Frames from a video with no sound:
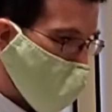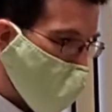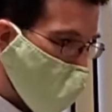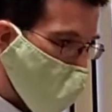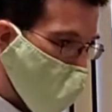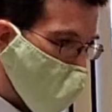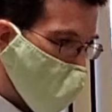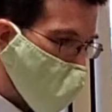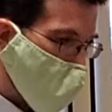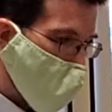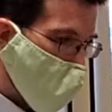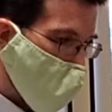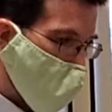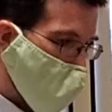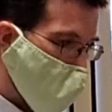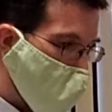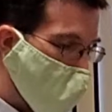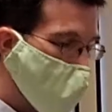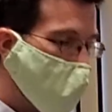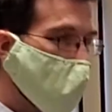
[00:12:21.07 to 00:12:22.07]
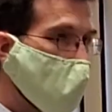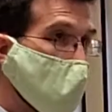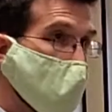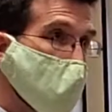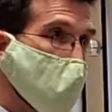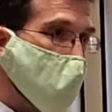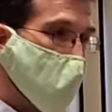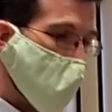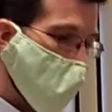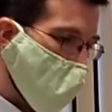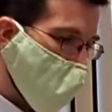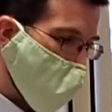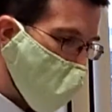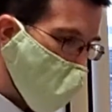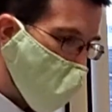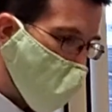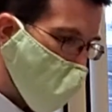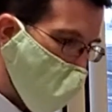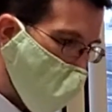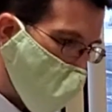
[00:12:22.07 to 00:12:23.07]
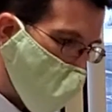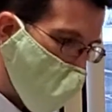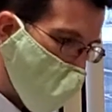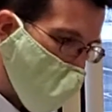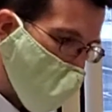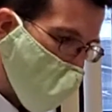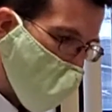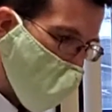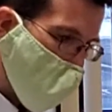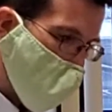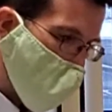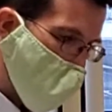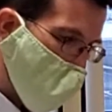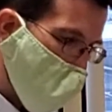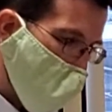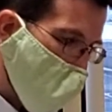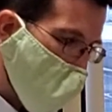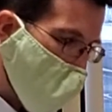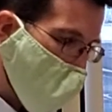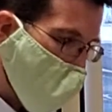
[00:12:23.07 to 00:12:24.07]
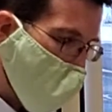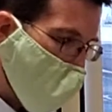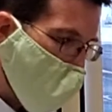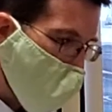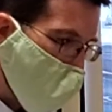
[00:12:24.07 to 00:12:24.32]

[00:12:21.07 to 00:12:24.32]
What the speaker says: branch in Islam, with about 15% of